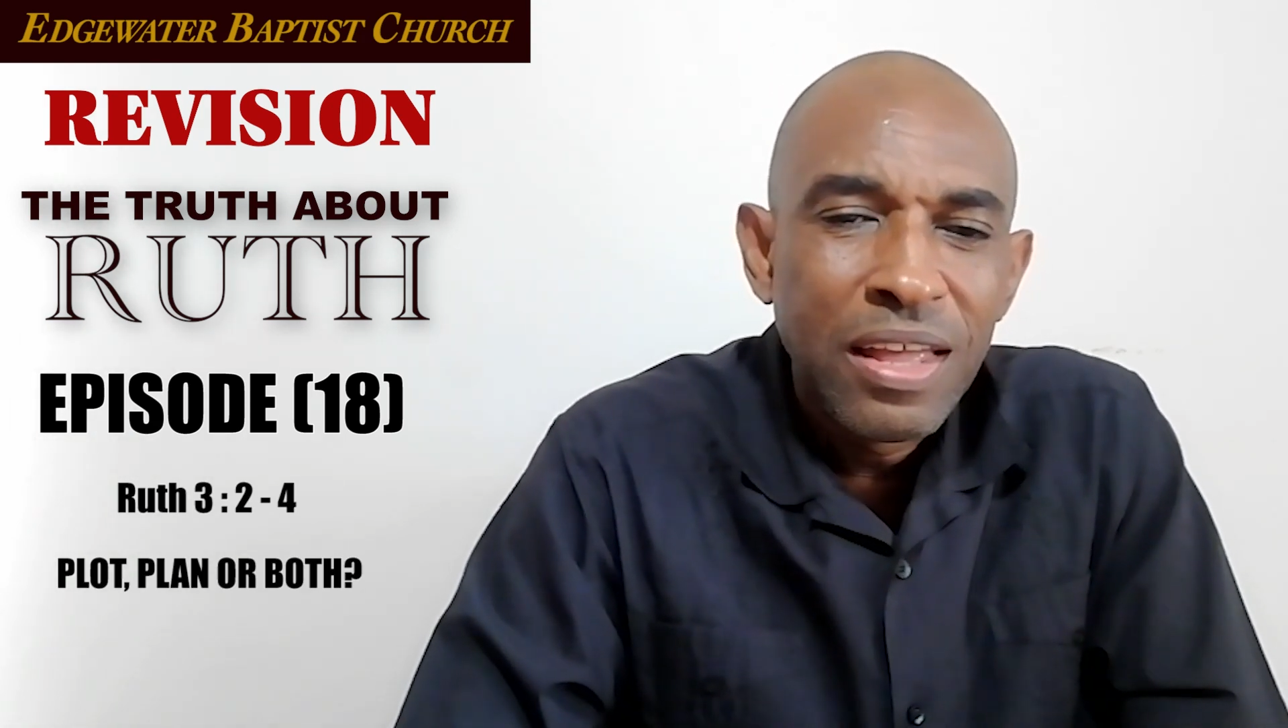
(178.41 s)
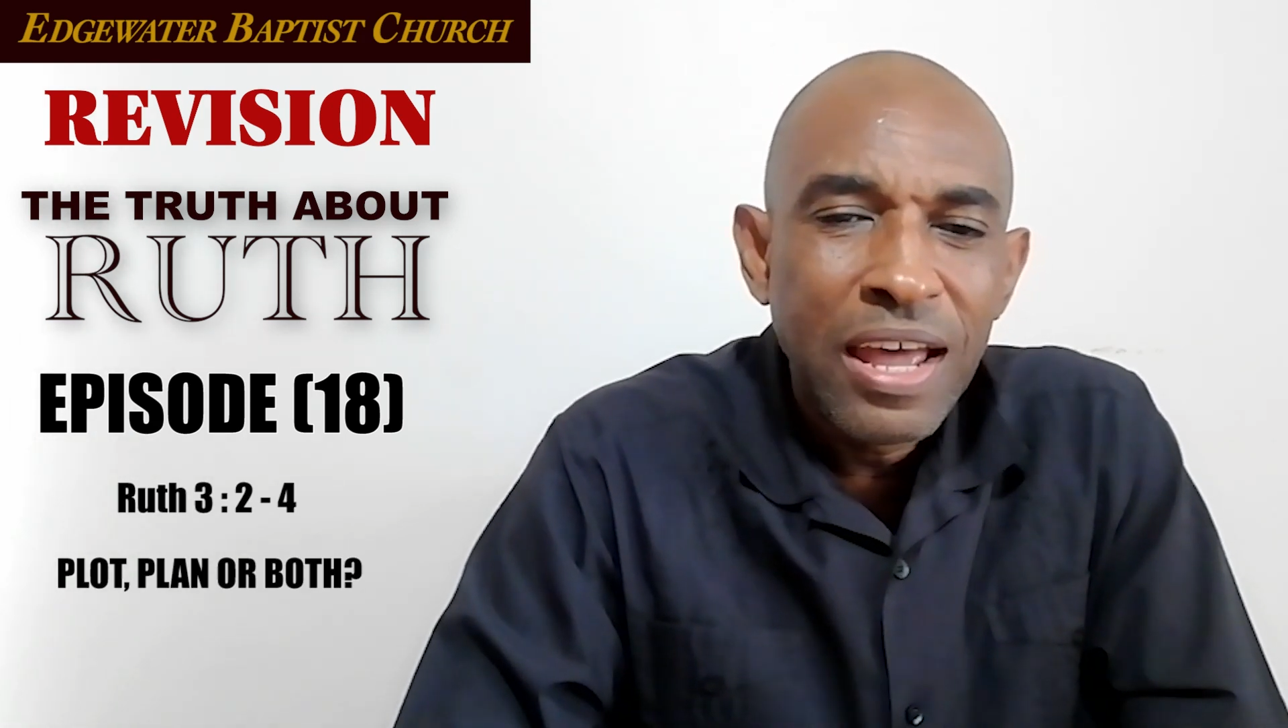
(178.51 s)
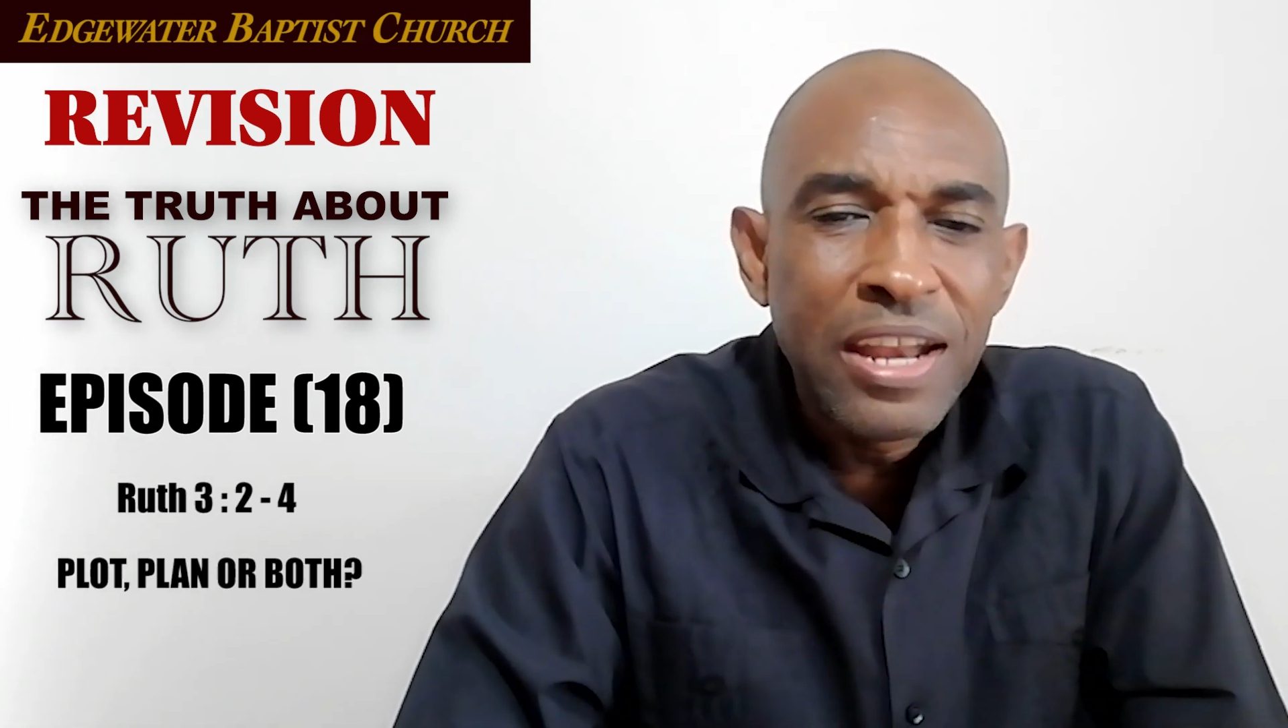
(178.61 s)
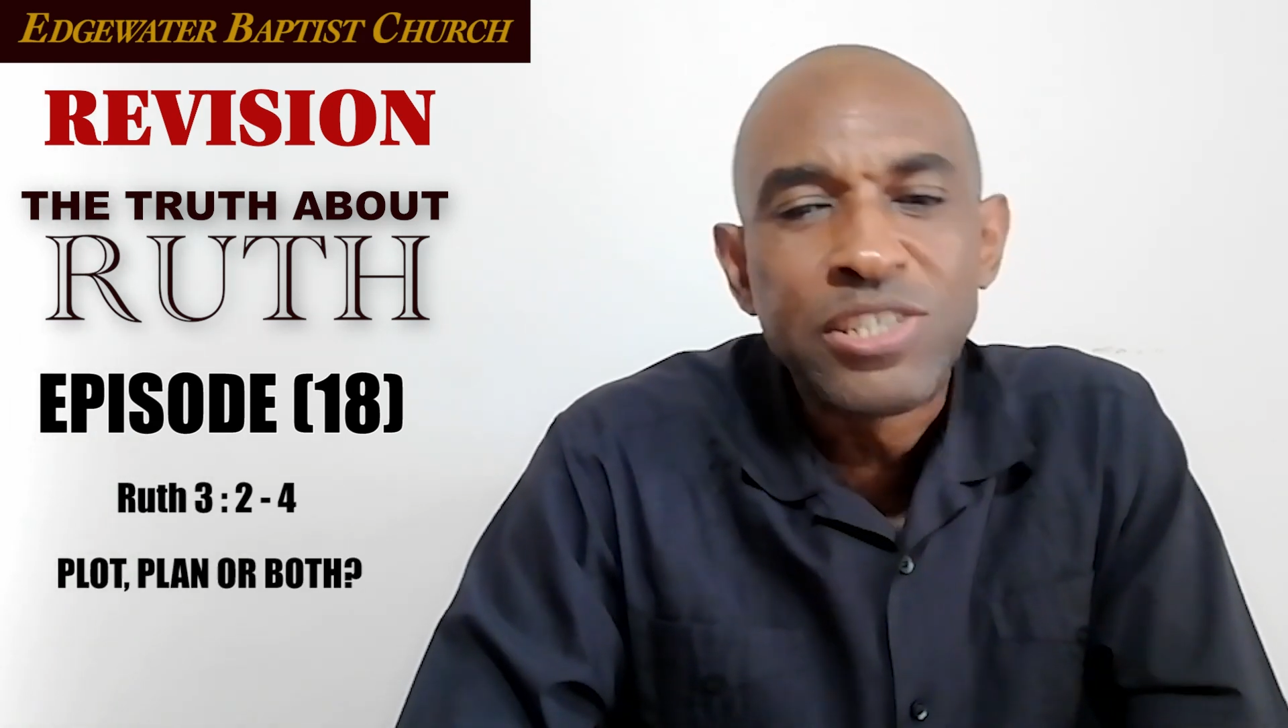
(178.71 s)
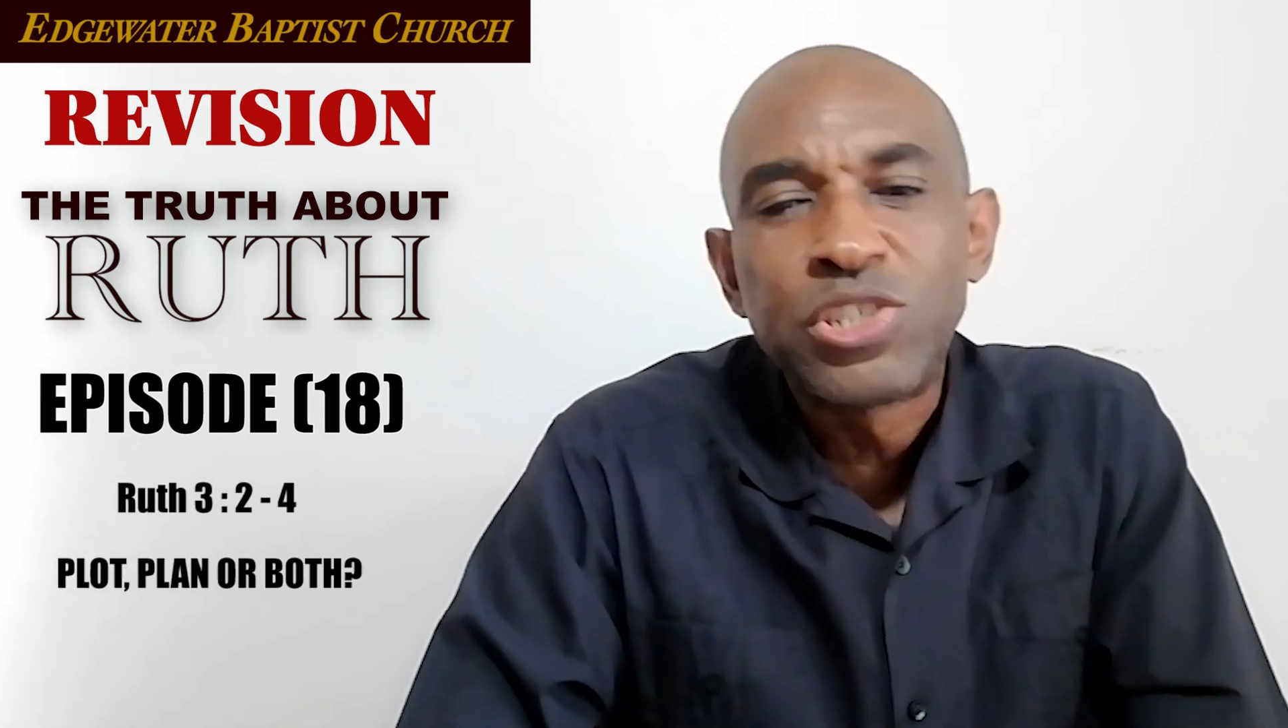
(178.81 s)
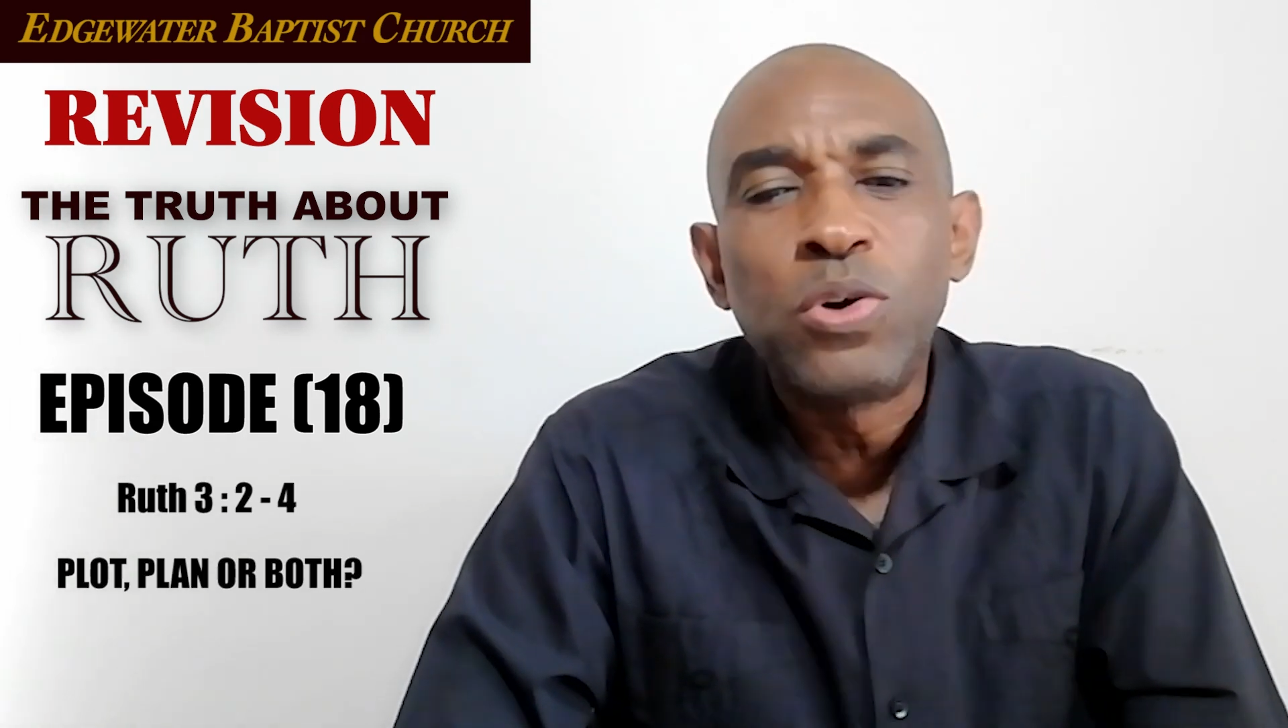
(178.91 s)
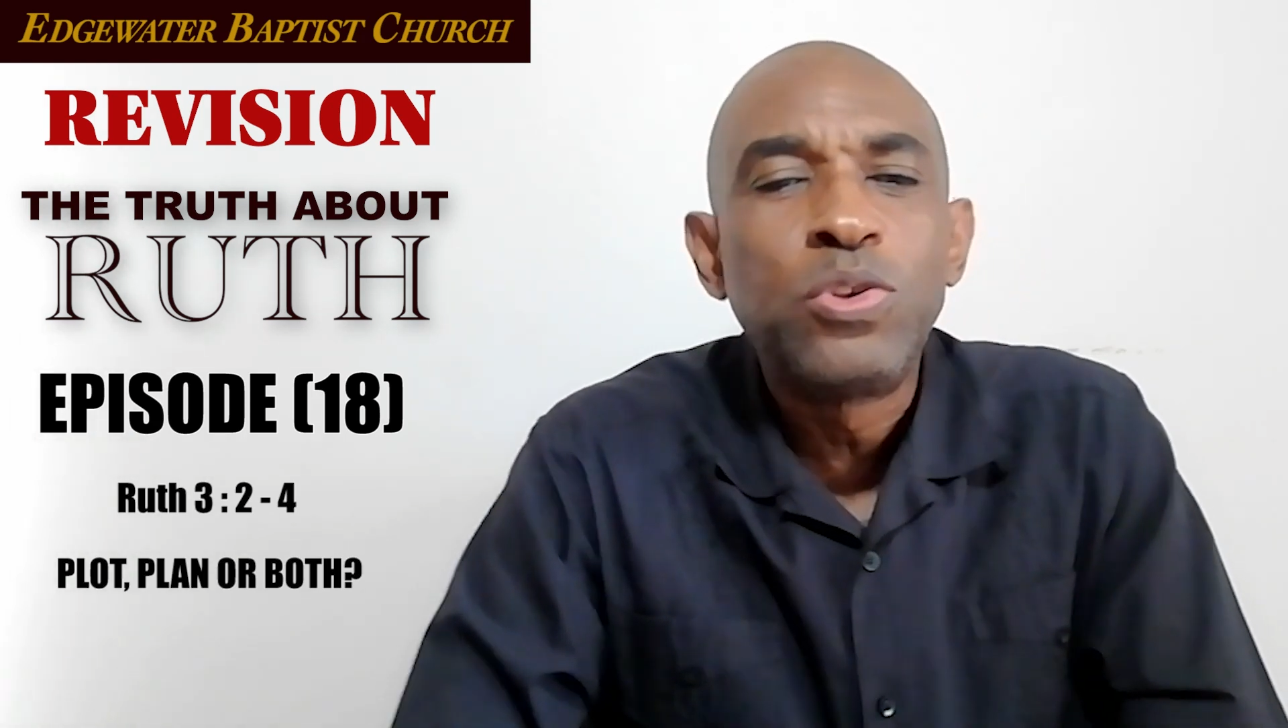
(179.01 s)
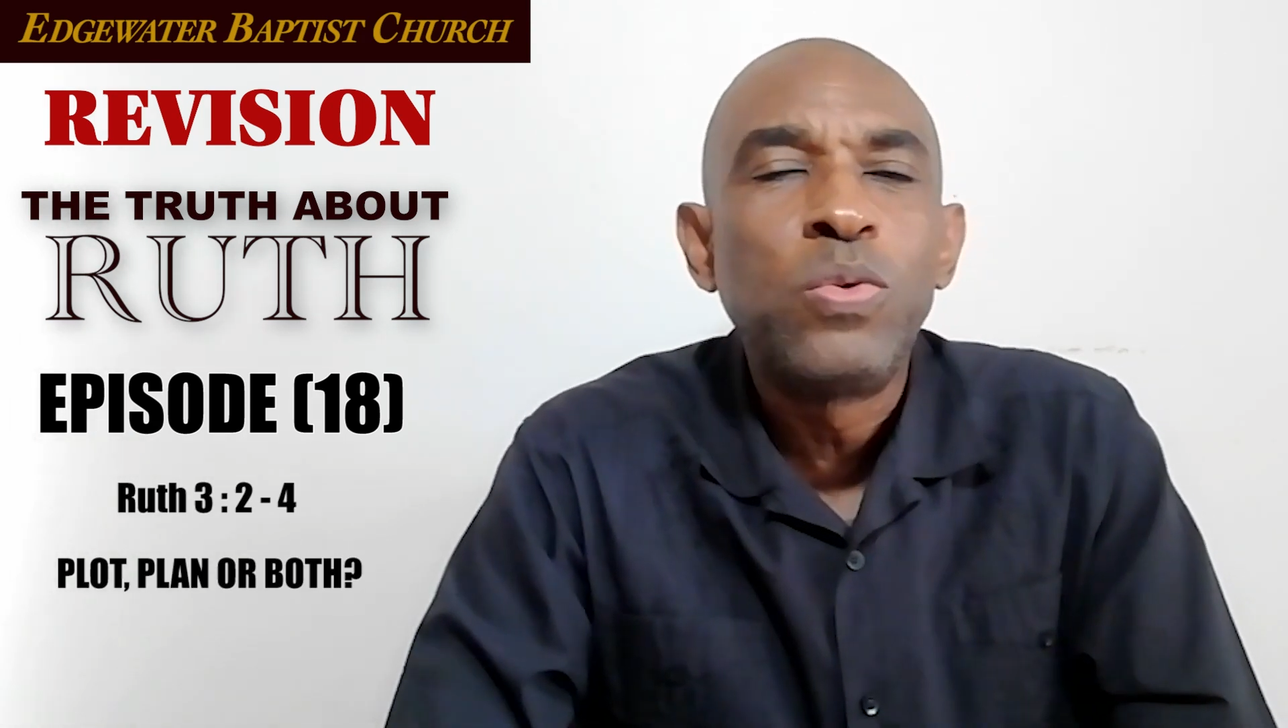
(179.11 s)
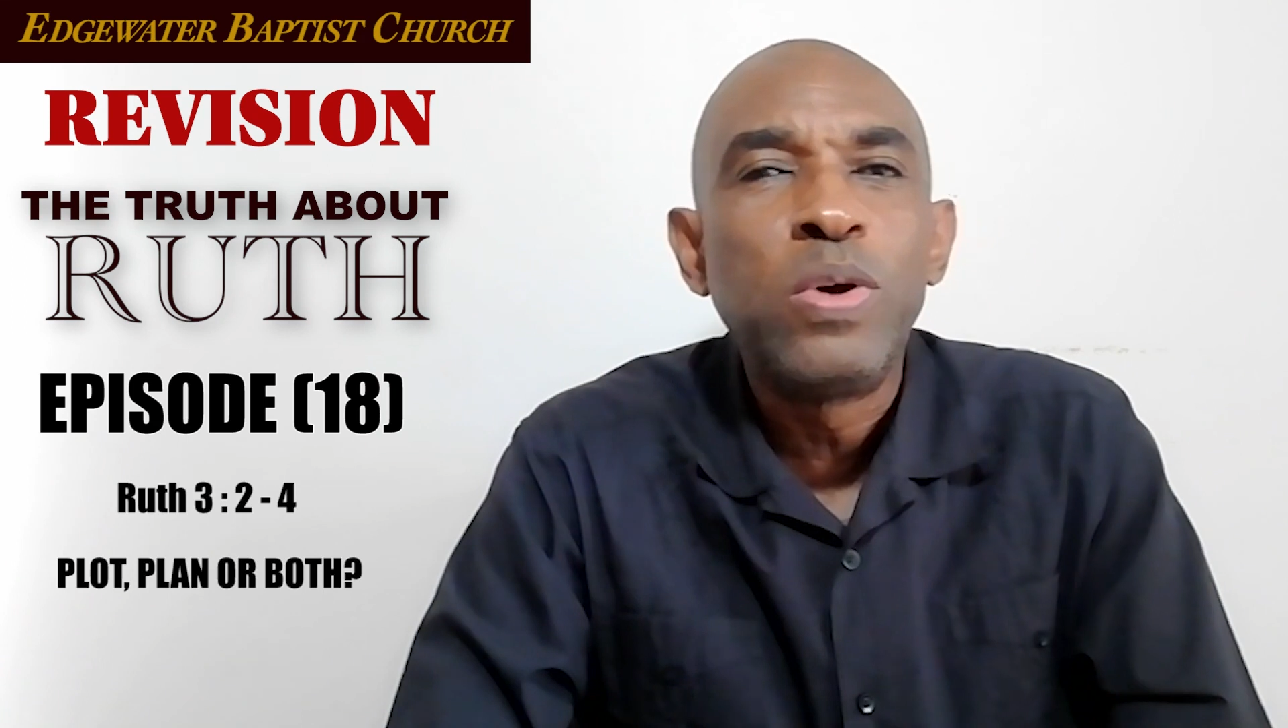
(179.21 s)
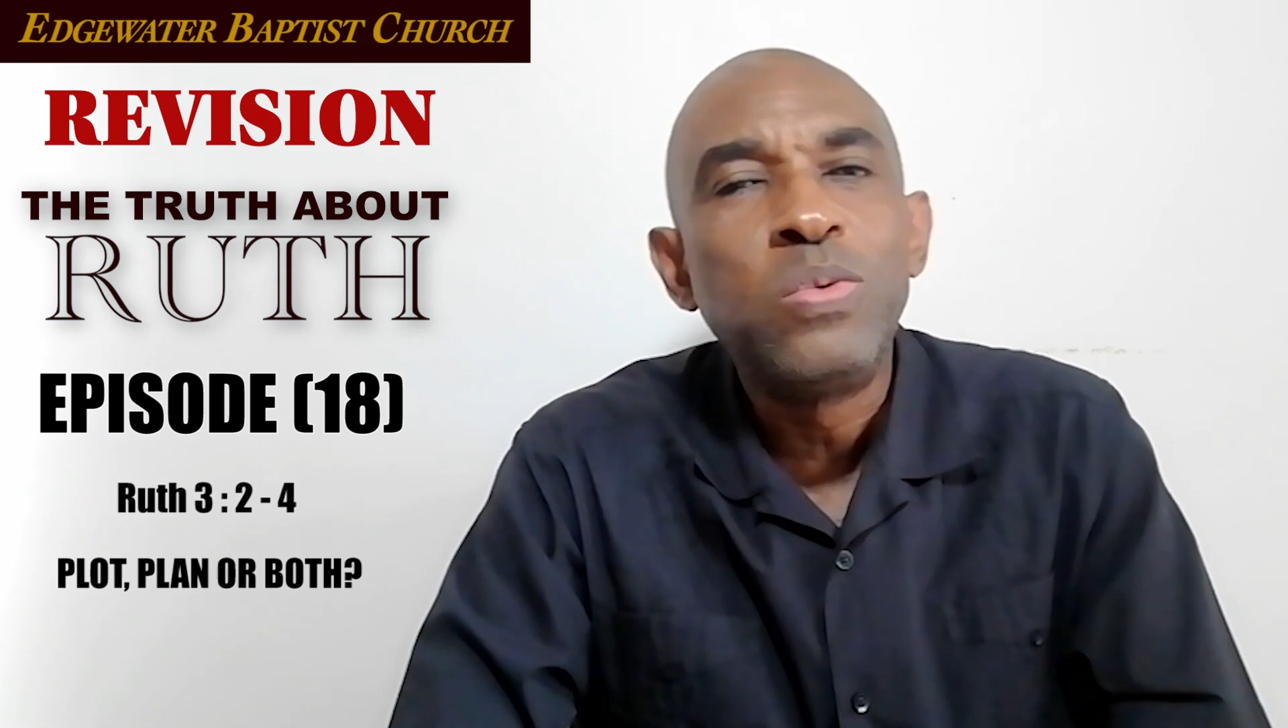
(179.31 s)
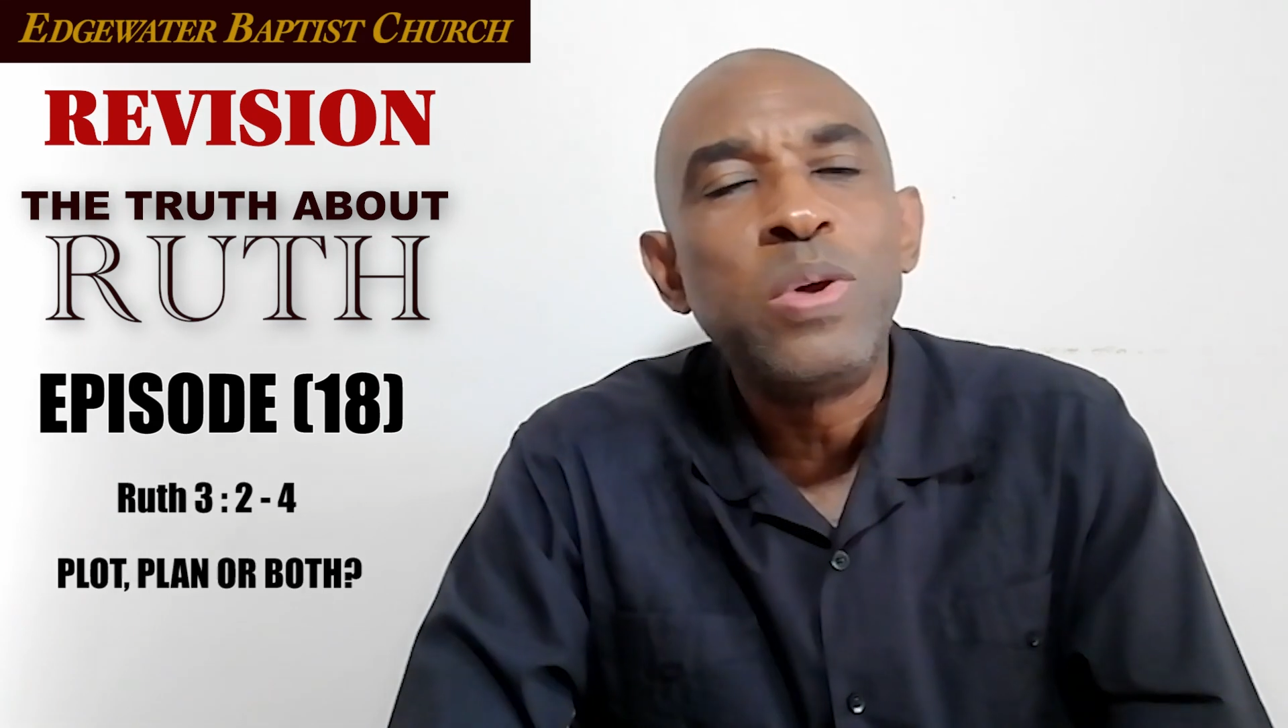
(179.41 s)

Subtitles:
And in so doing,